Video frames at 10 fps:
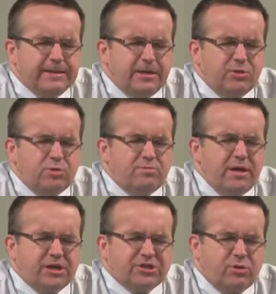and you would
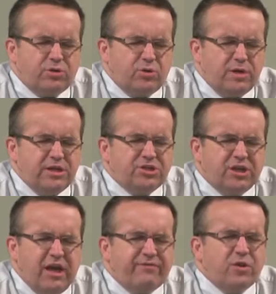minister to each
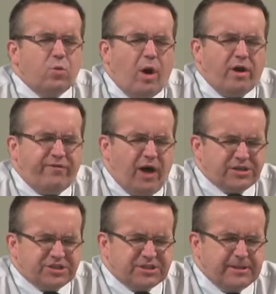and every one of
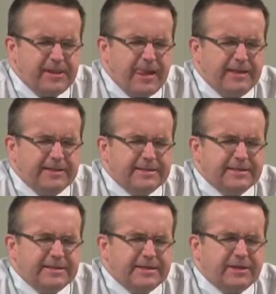us,
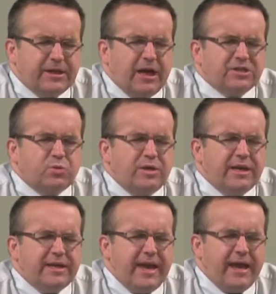and that as we
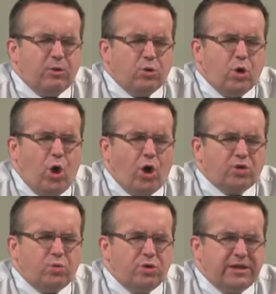again, O
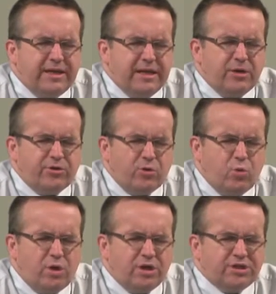God, would hear the
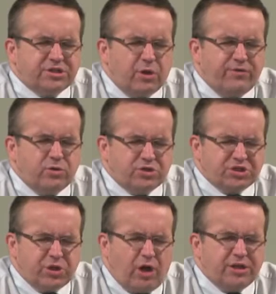words of your
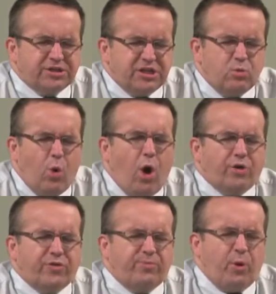Son as he
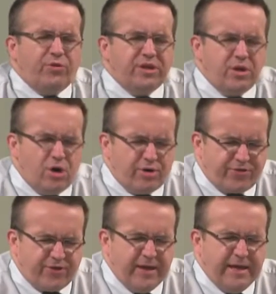walked upon the
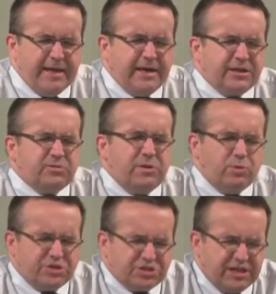earth, and as we
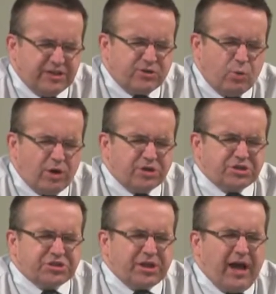would seek to
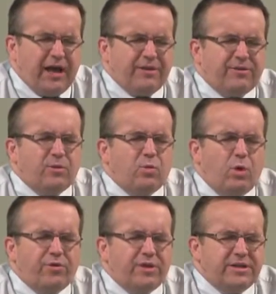understand that
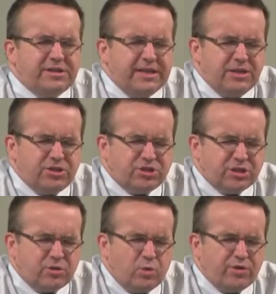what they
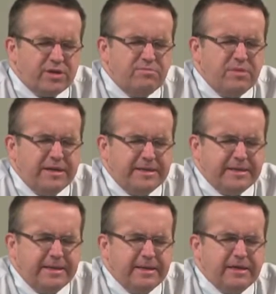teach and what they
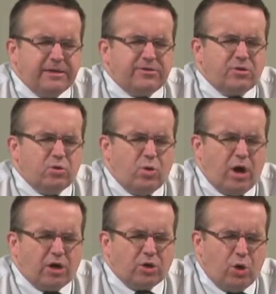mean, that, O
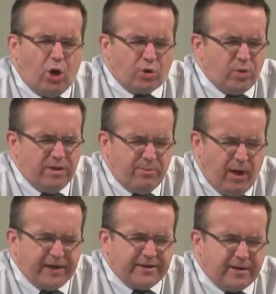our God, we
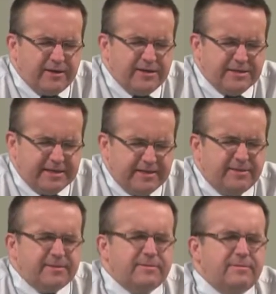might
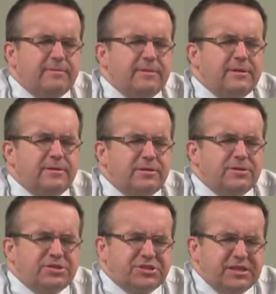indeed
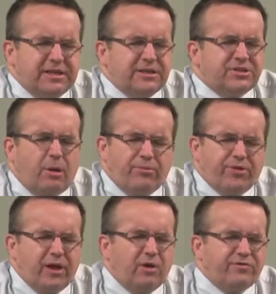see
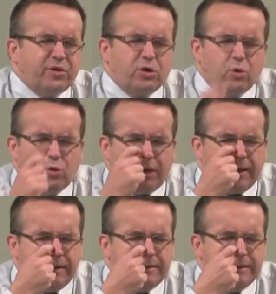something of the glory,